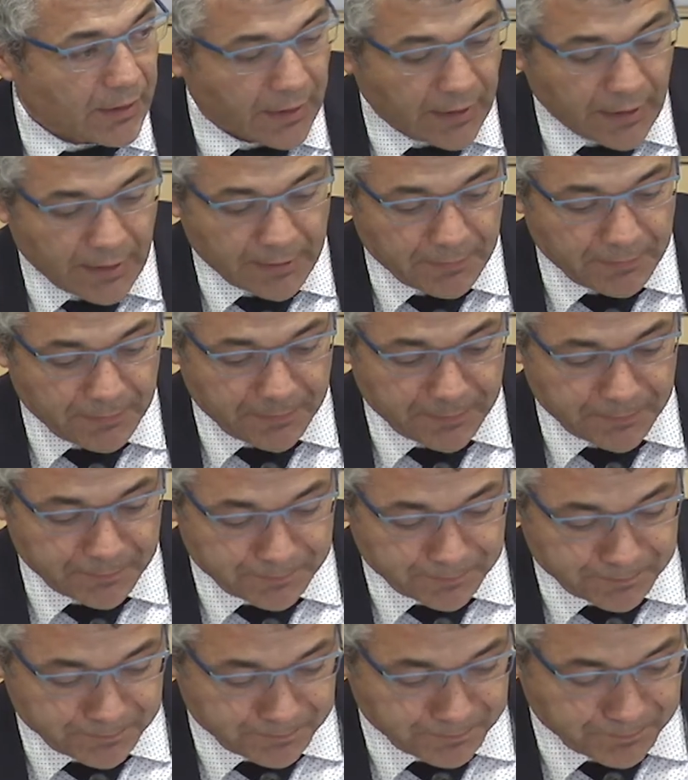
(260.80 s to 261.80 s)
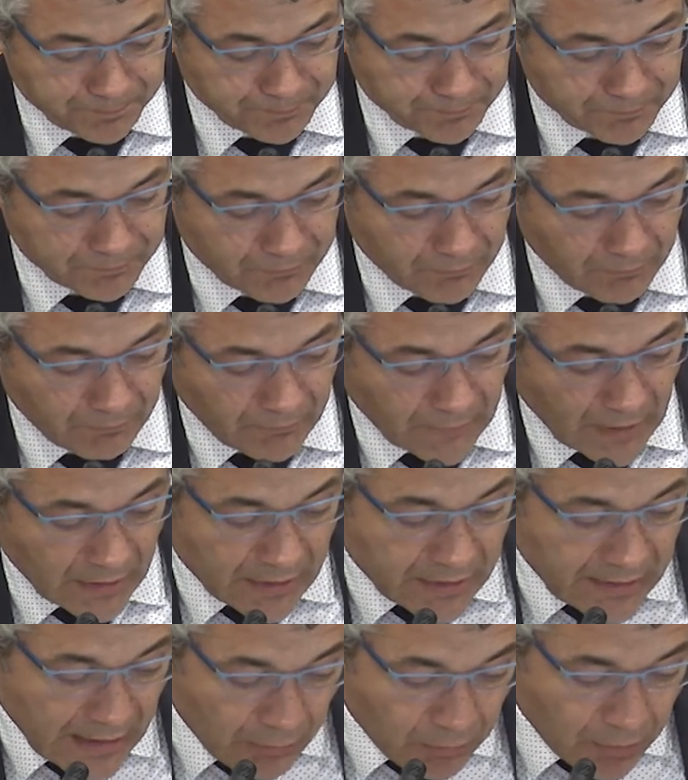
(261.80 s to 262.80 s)

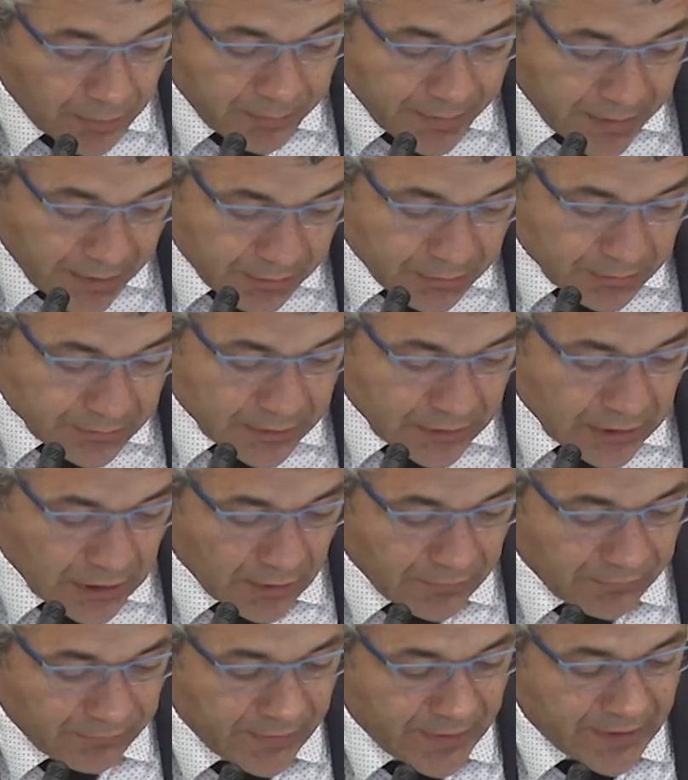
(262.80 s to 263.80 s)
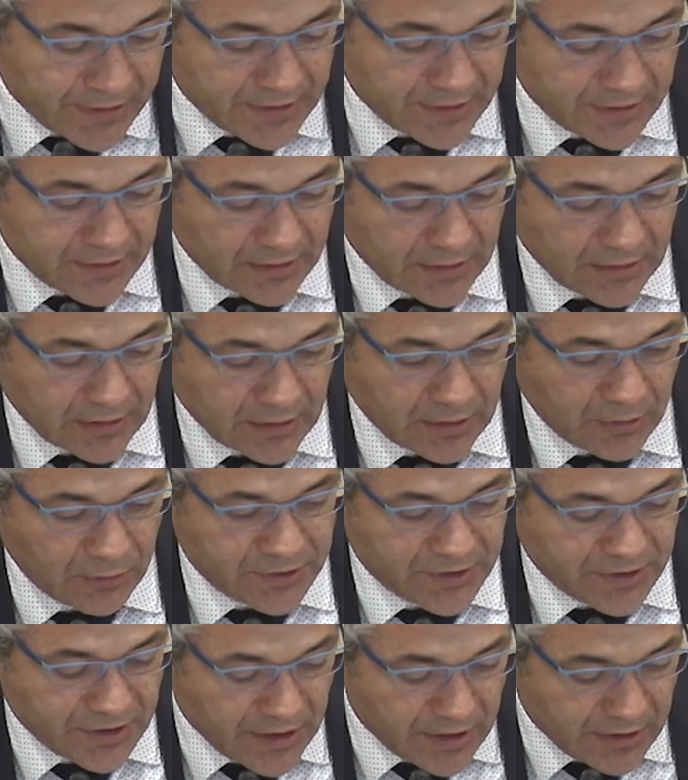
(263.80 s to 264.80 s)
In our view, the conflicts
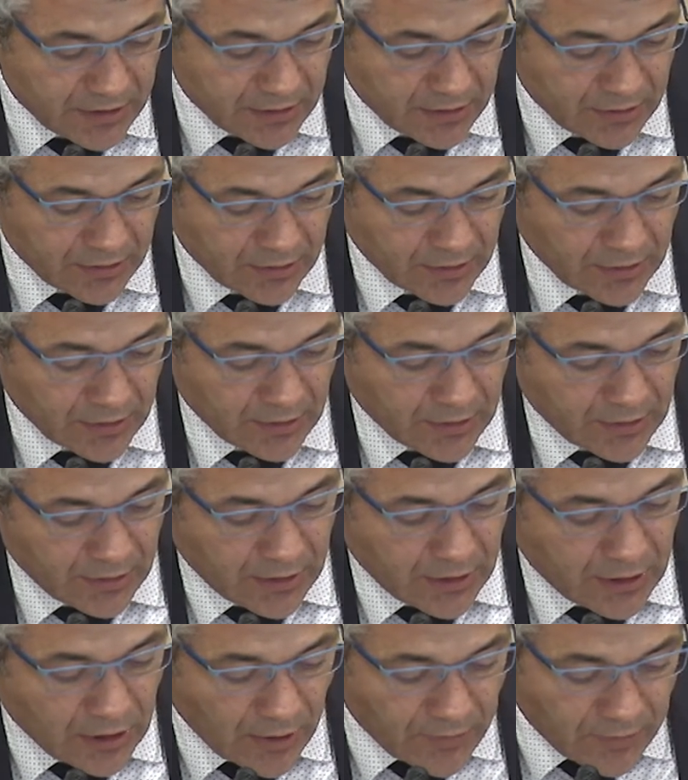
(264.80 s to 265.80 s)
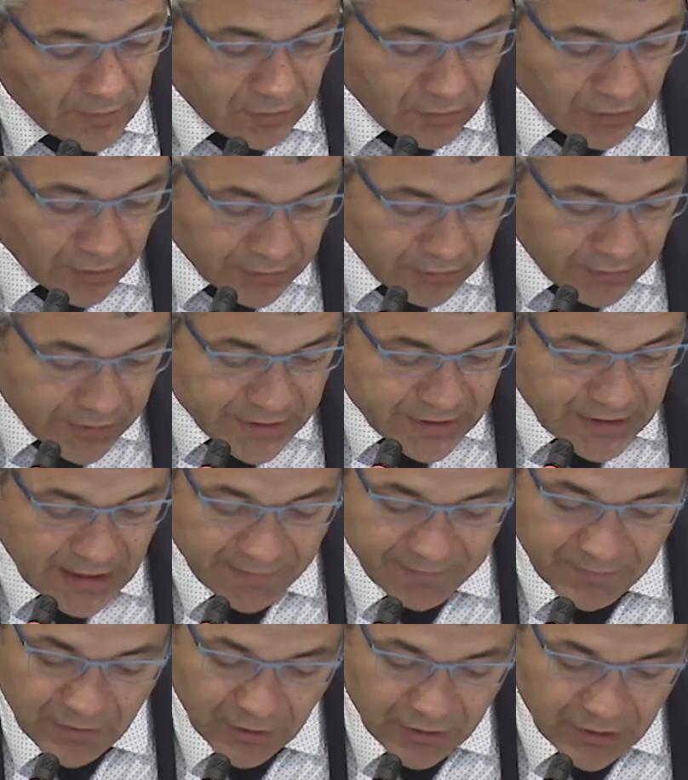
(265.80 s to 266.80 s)
seen in other countries
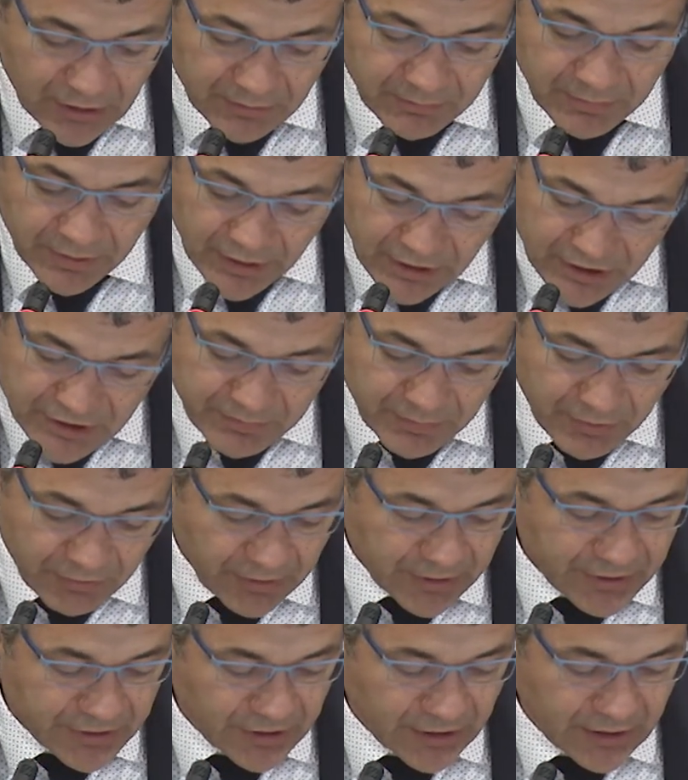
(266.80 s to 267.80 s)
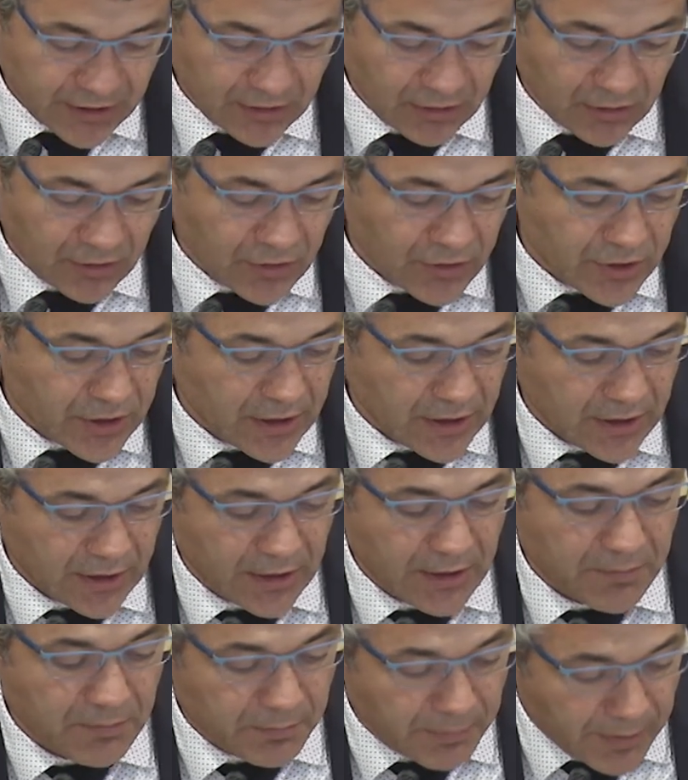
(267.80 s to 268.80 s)
have not yet been experienced in Catalonia,
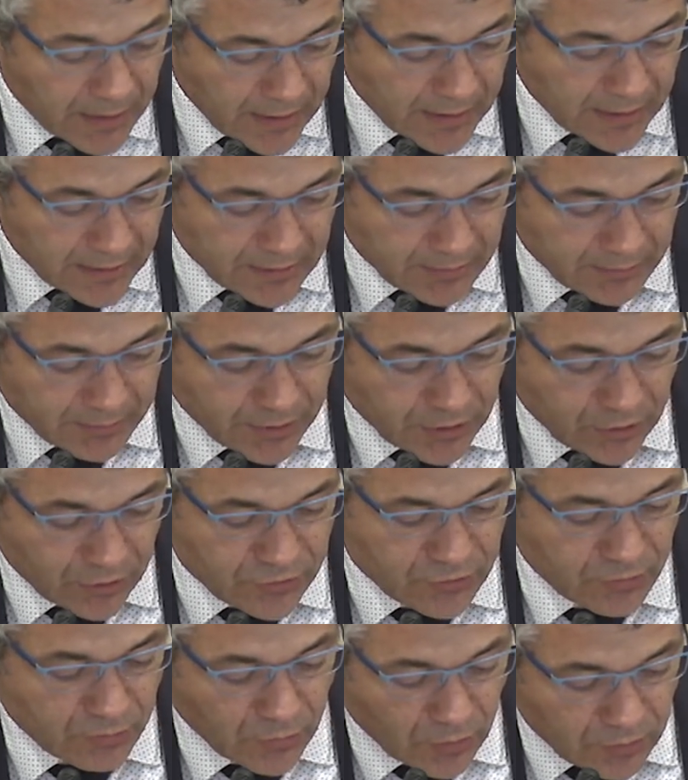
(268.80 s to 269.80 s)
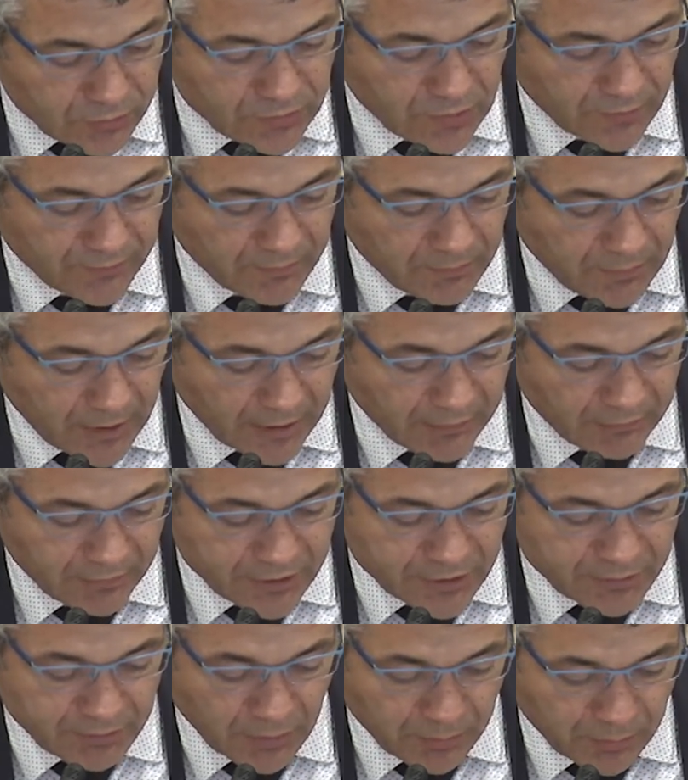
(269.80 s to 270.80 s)
in part because most of the
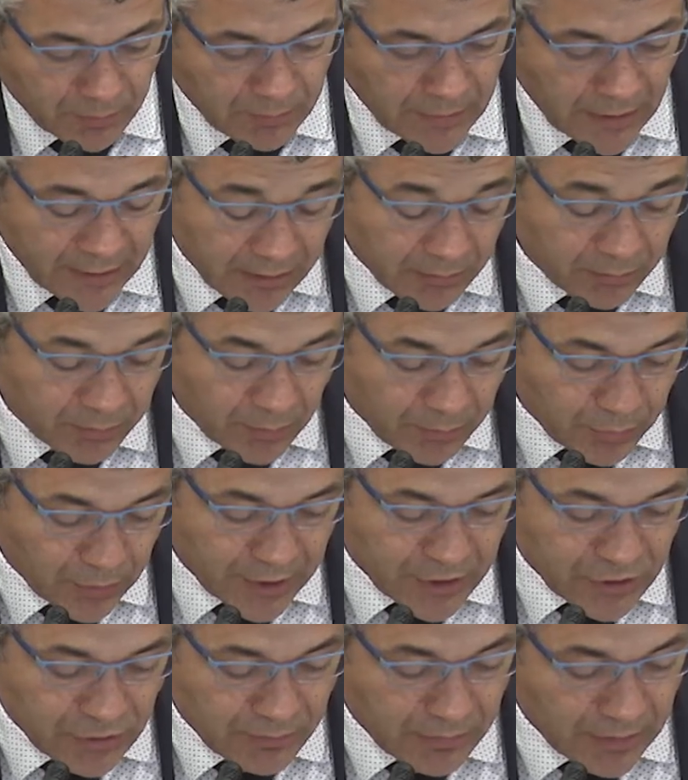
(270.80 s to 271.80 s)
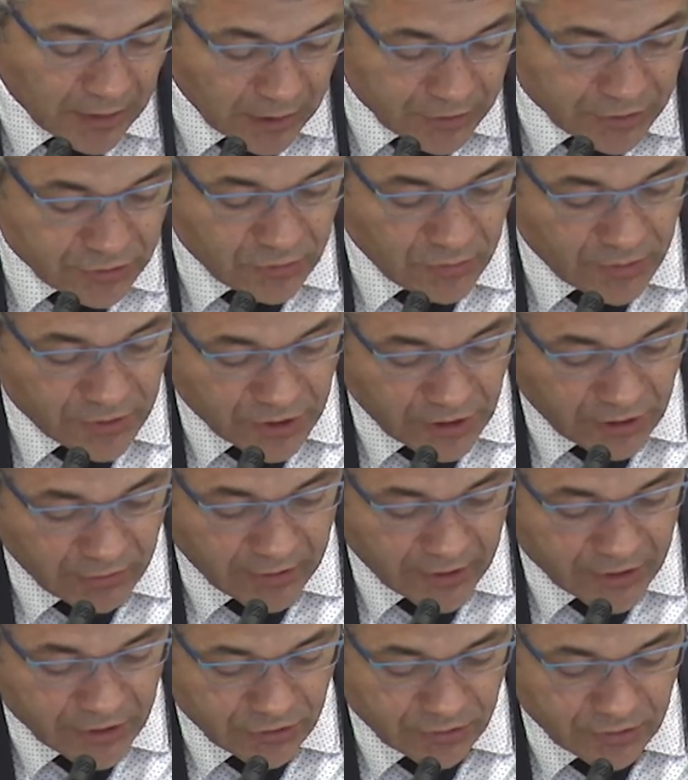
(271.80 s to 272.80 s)
migrant population belongs to the
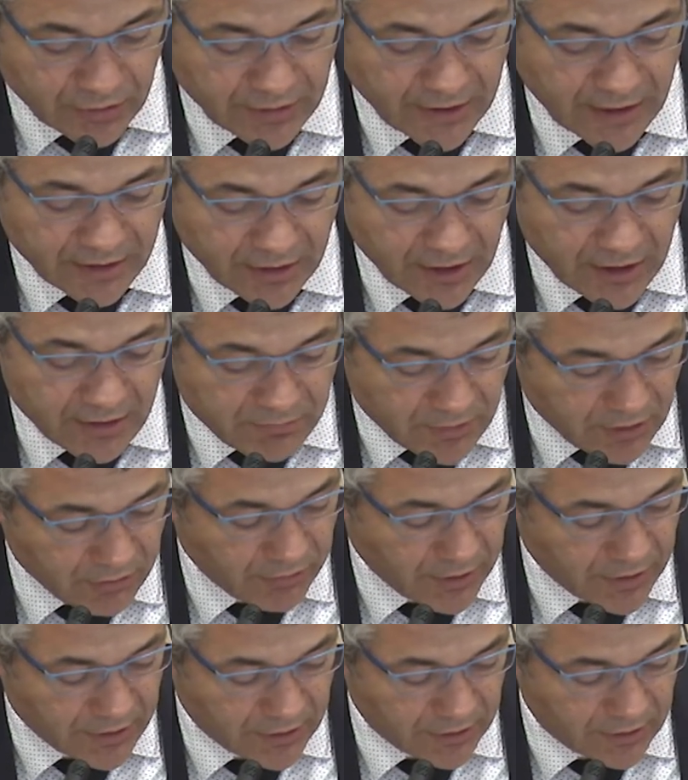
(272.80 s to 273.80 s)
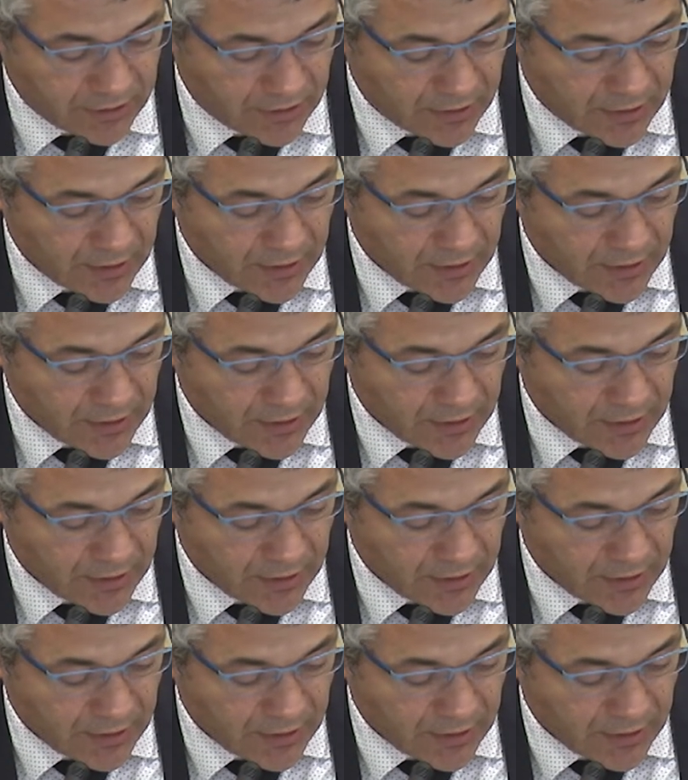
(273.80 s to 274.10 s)
generation that immigrated.